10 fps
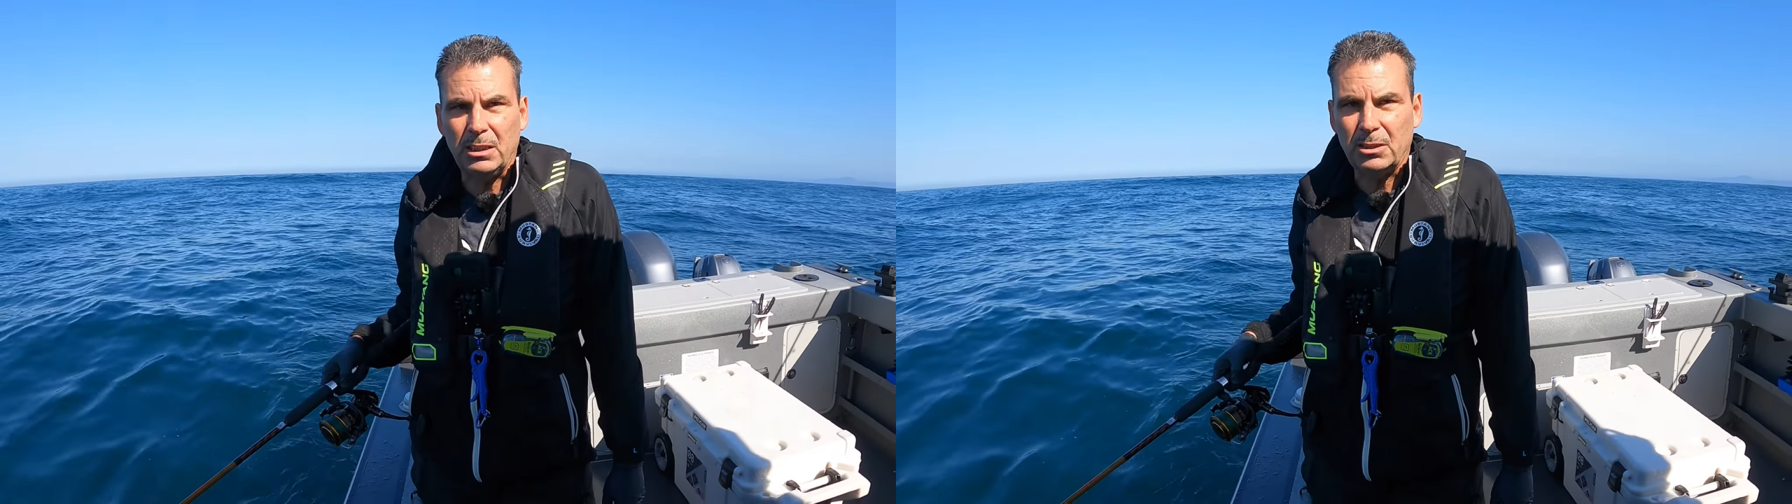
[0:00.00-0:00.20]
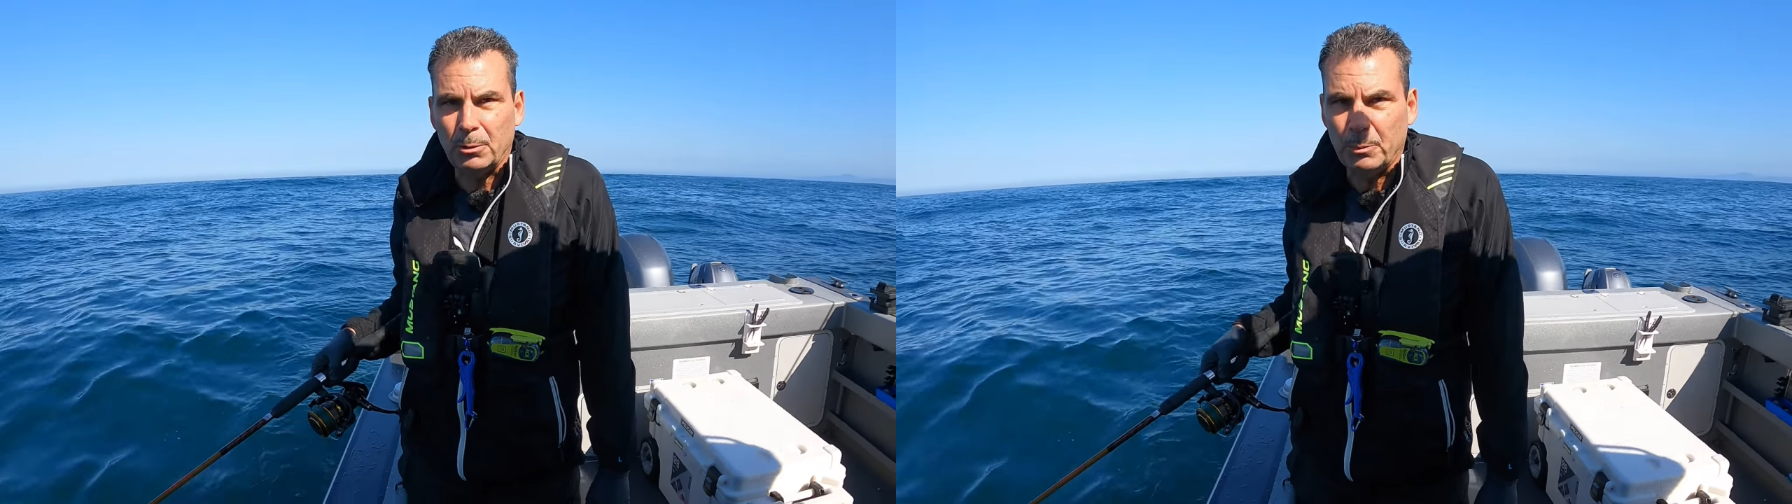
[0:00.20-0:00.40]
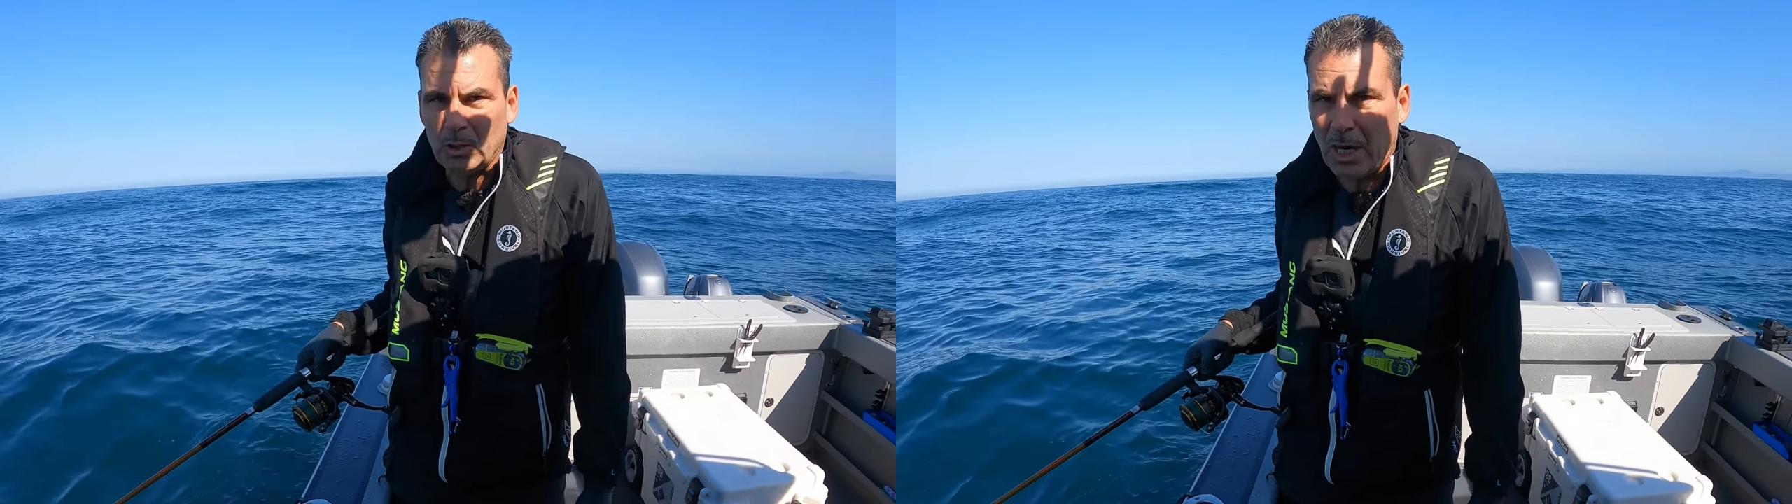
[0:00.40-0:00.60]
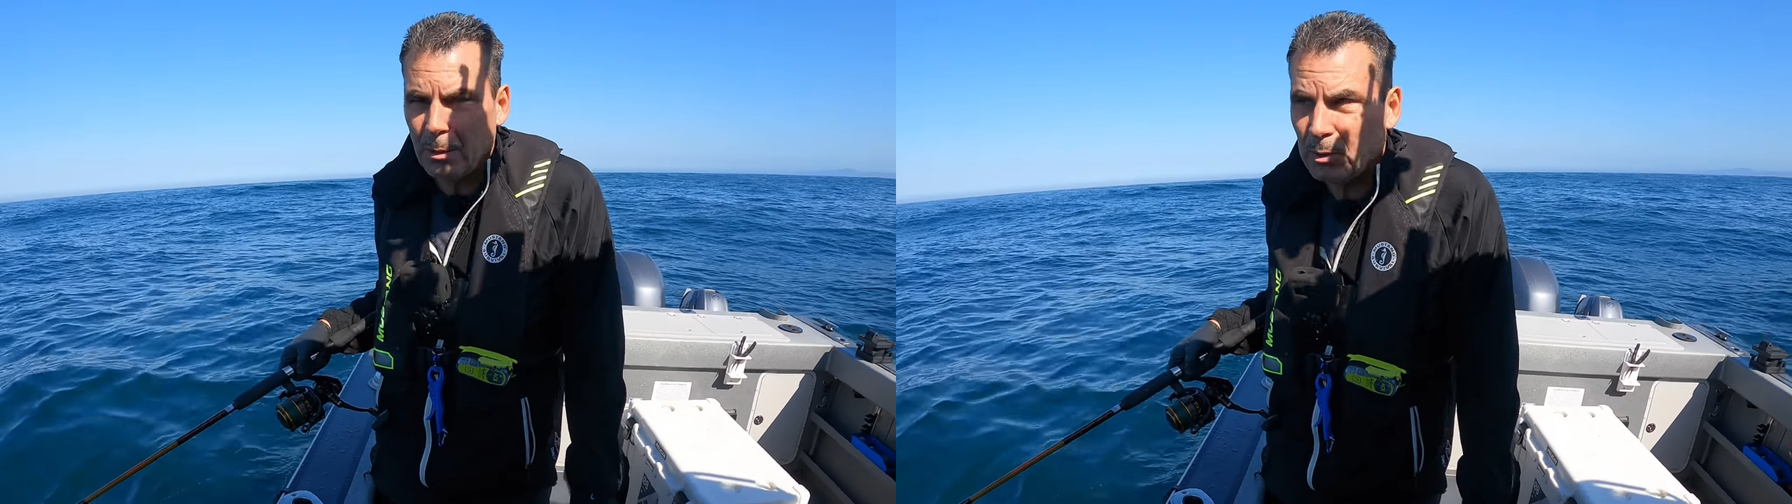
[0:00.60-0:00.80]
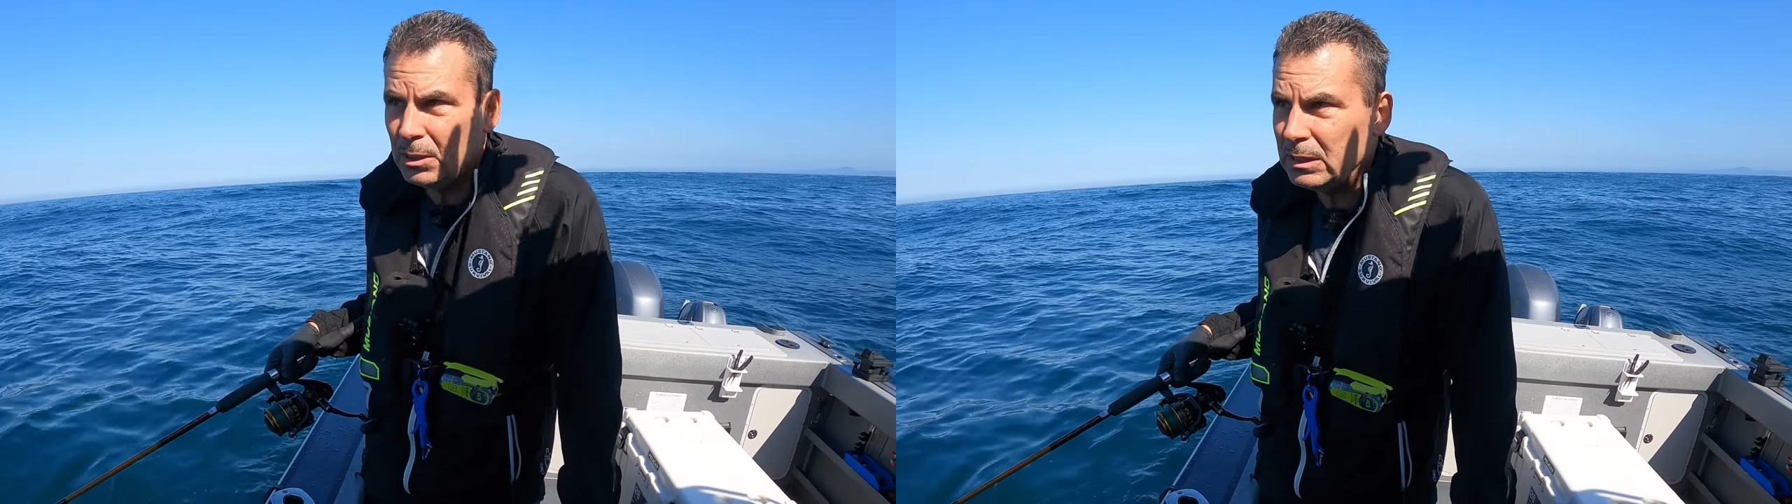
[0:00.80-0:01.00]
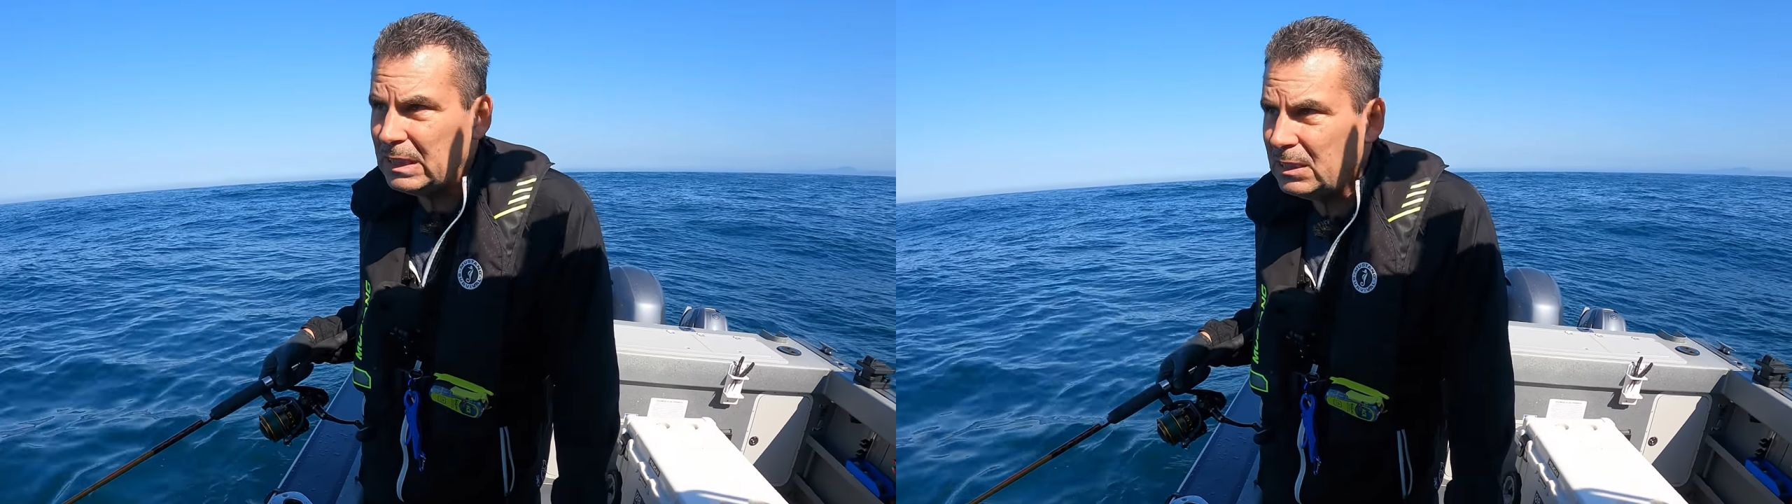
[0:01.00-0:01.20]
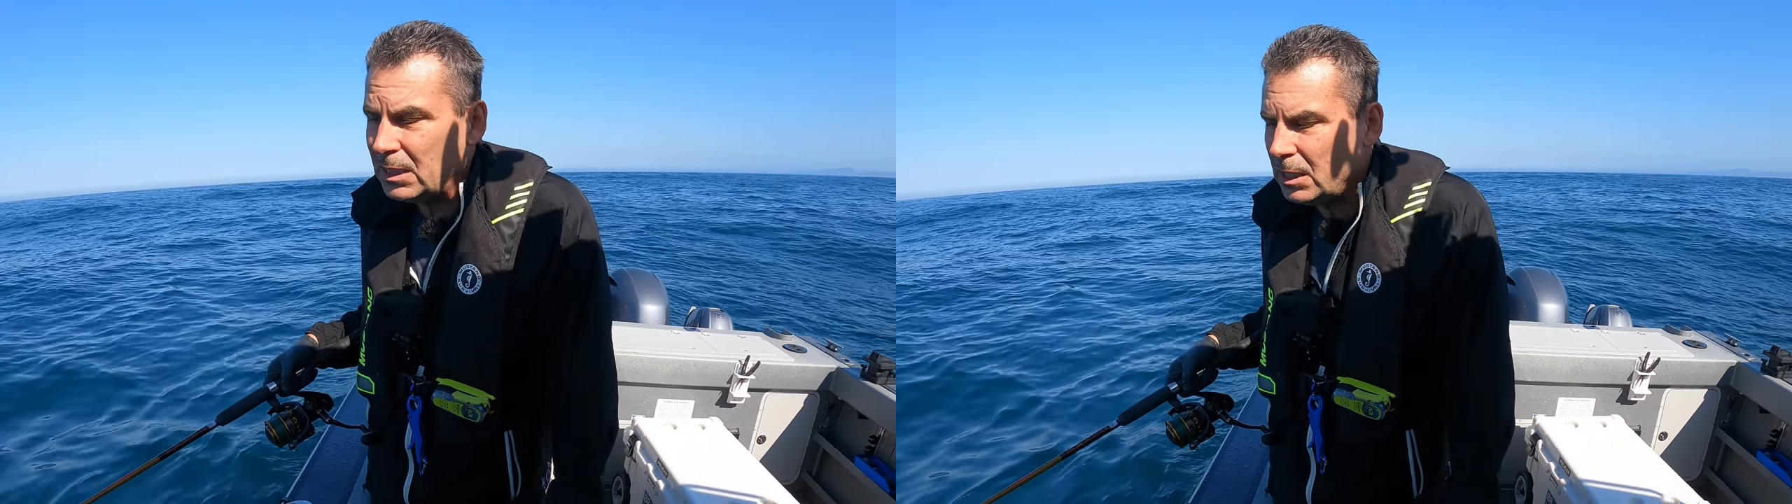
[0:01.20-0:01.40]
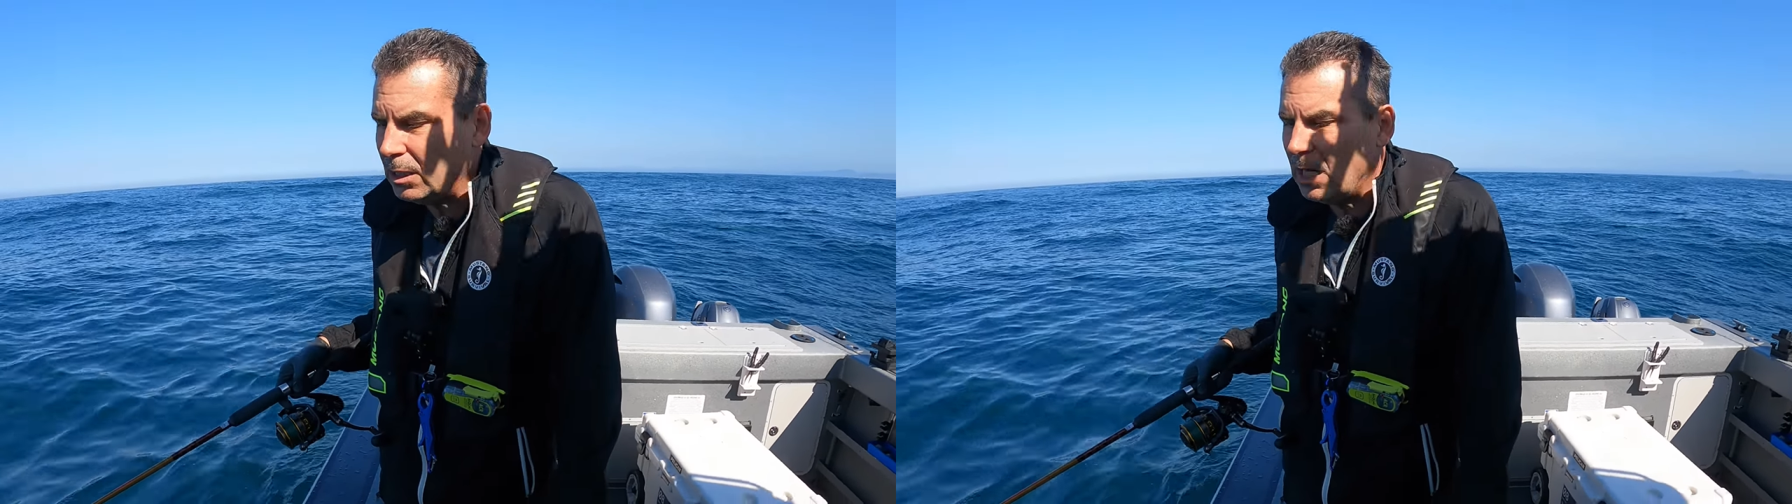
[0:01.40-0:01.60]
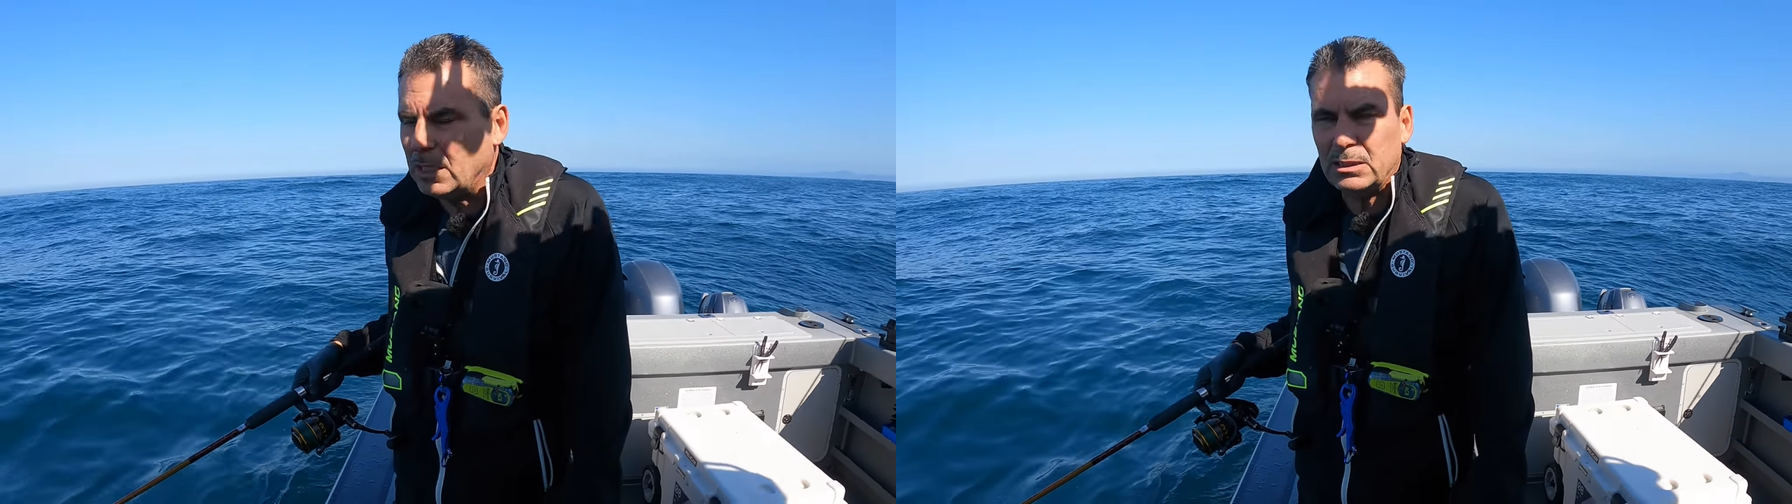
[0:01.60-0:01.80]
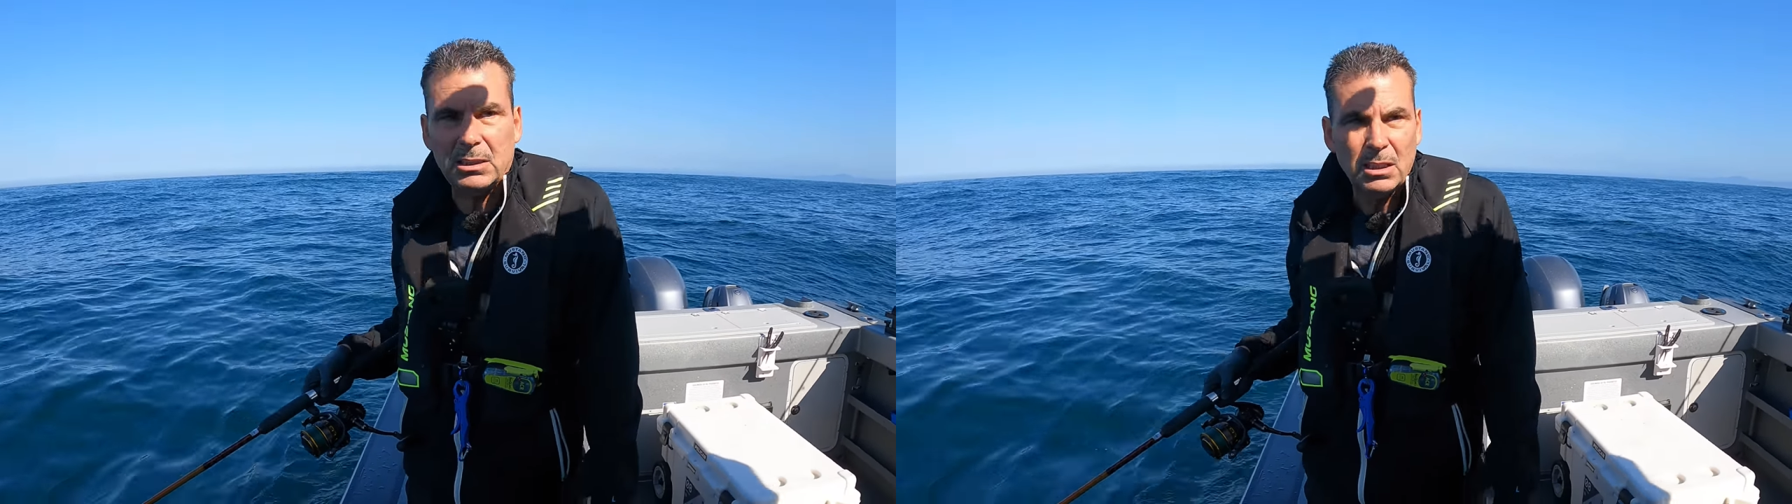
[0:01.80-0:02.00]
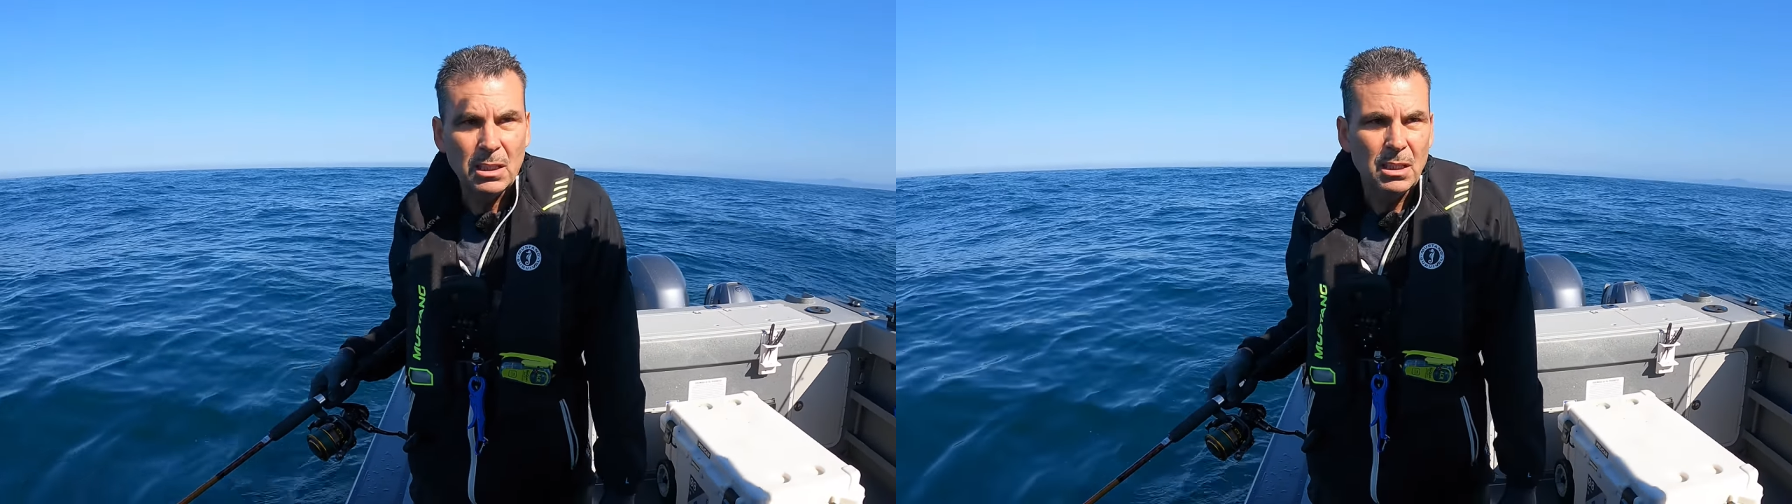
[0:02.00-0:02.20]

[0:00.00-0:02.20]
that you subscribe to, it's easy to get lost.